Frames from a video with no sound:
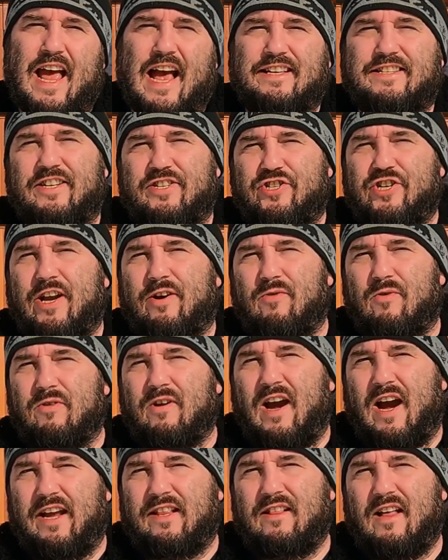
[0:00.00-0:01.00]
As a
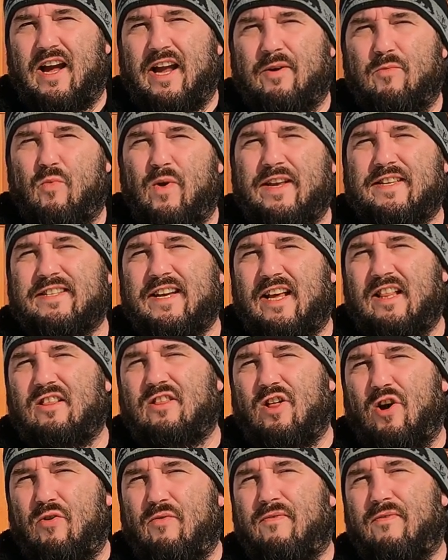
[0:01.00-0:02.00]
general guideline, we say
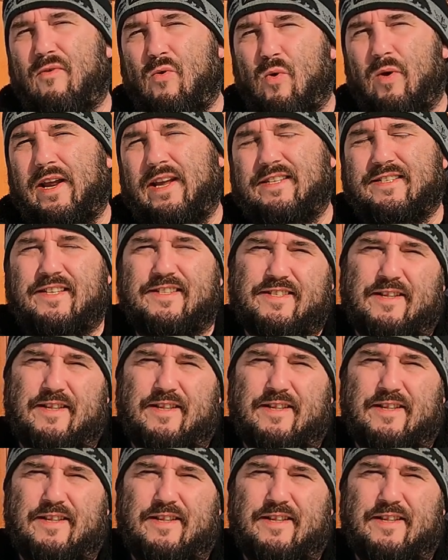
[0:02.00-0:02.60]
low 40s